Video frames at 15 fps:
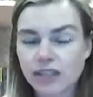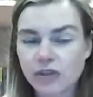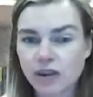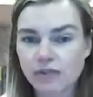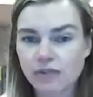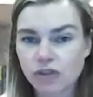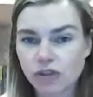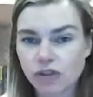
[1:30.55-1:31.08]
So
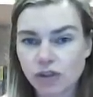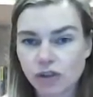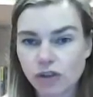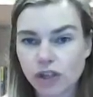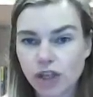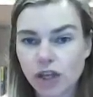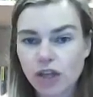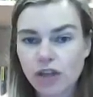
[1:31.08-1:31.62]
I've
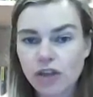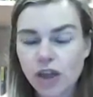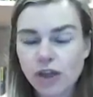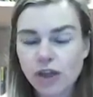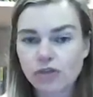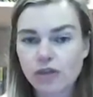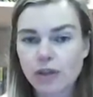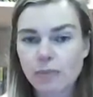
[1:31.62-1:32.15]
drawn
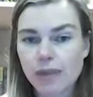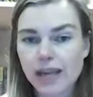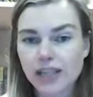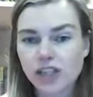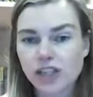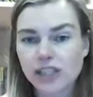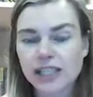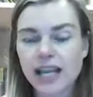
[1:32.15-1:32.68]
those 3
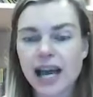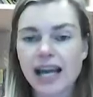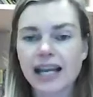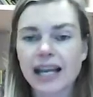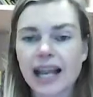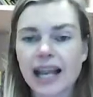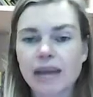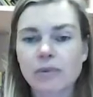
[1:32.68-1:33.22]
pictures
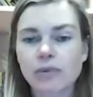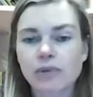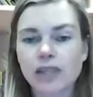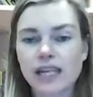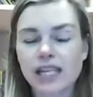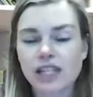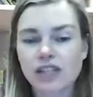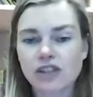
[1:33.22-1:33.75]
and labelled
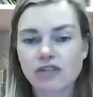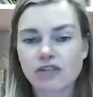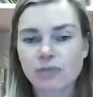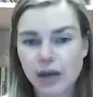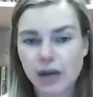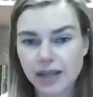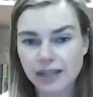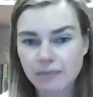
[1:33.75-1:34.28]
each of
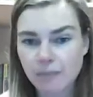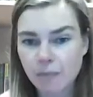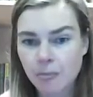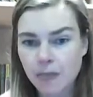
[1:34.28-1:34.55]
mine.